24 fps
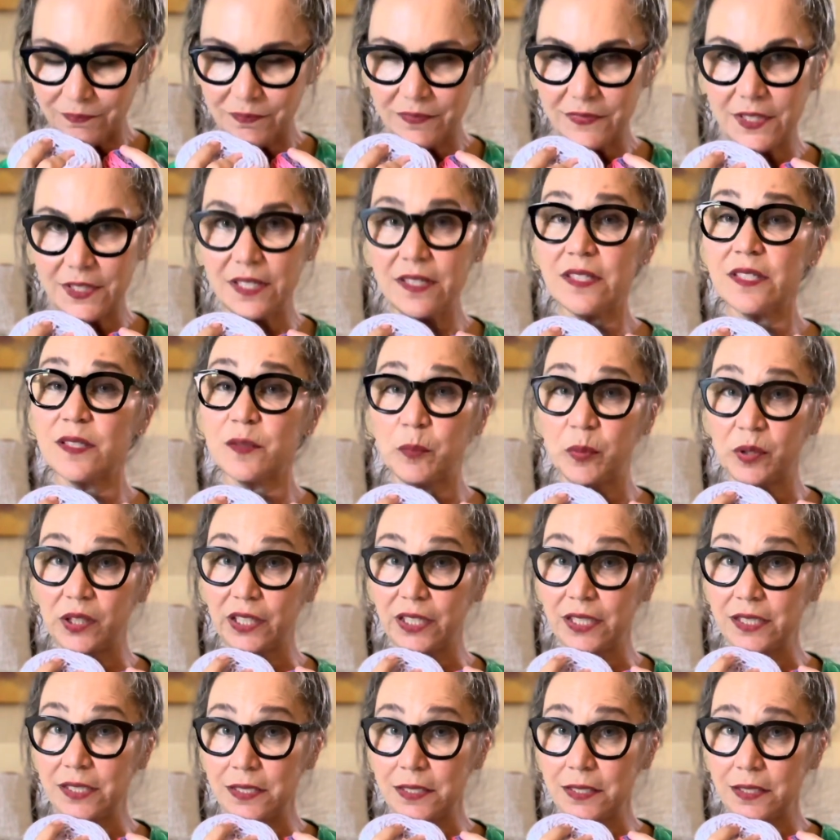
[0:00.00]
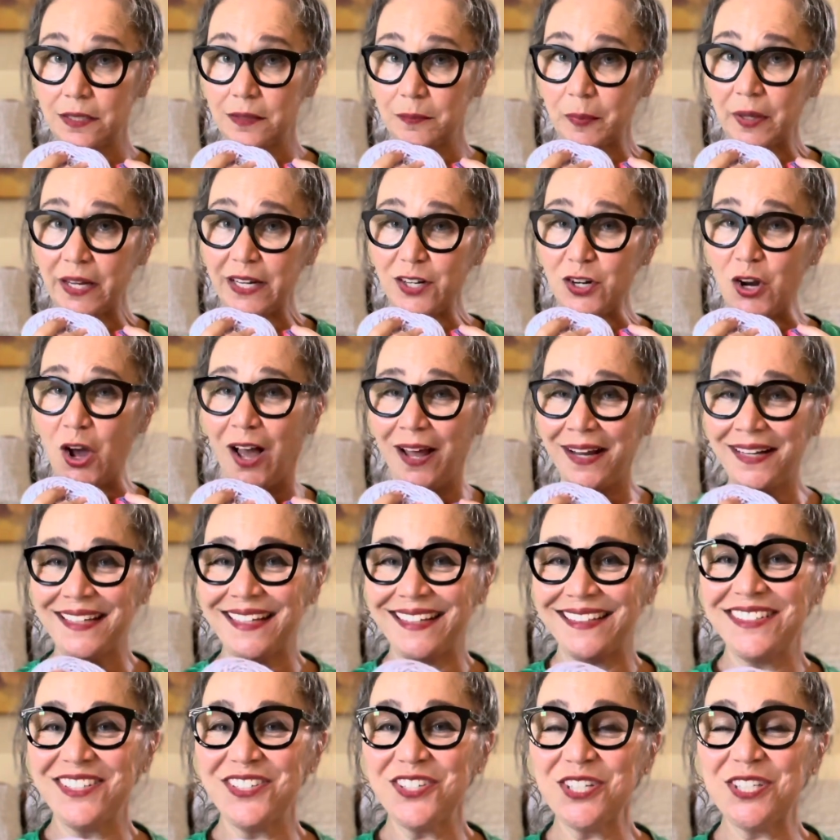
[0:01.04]
disciplined by not
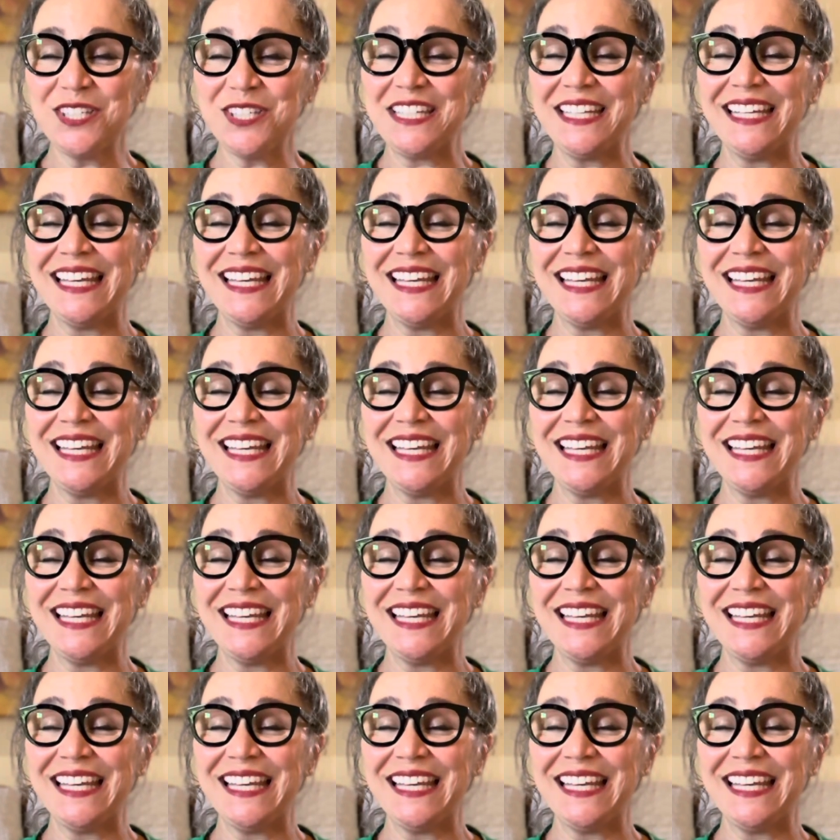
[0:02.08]
just